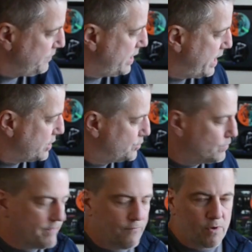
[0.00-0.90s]
a
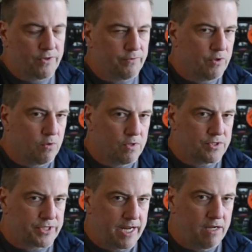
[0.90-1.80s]
24 3/4
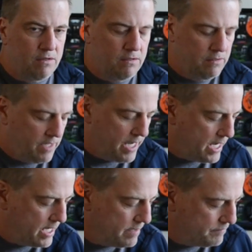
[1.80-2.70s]
scale,
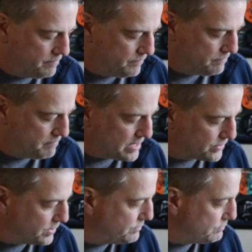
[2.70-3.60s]

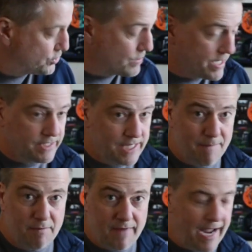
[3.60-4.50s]
basically shredding type
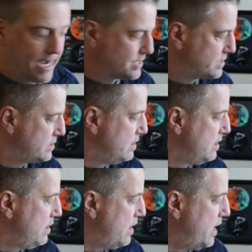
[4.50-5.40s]
of axe
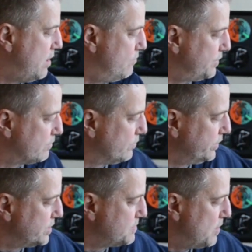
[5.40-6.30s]
with a
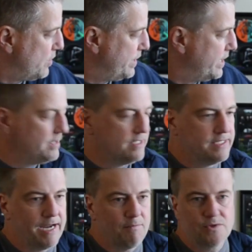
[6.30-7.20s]
really small nut at the
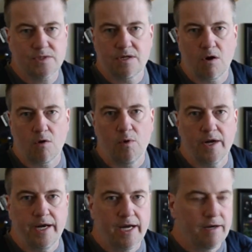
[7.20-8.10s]
time, which was an R1
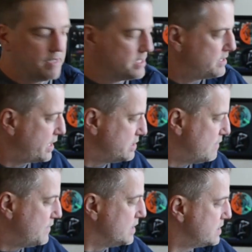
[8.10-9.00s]
nut, because I guess
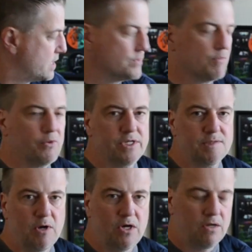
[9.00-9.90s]
Vivian's hands were pretty
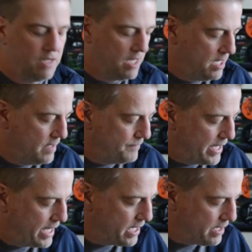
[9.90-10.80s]
small,
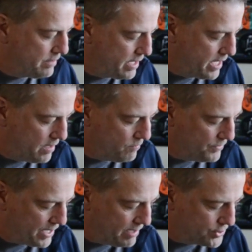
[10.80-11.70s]
and with
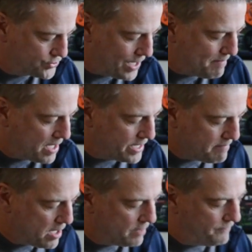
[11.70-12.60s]
a strap body
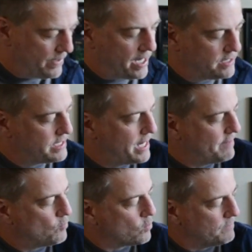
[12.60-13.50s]
modified to
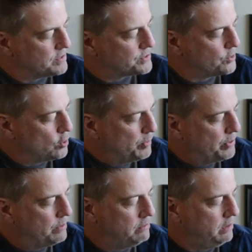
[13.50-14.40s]
have more of a scoop
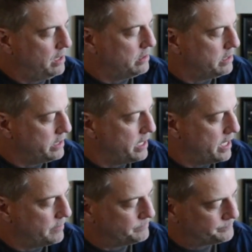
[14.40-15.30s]
in the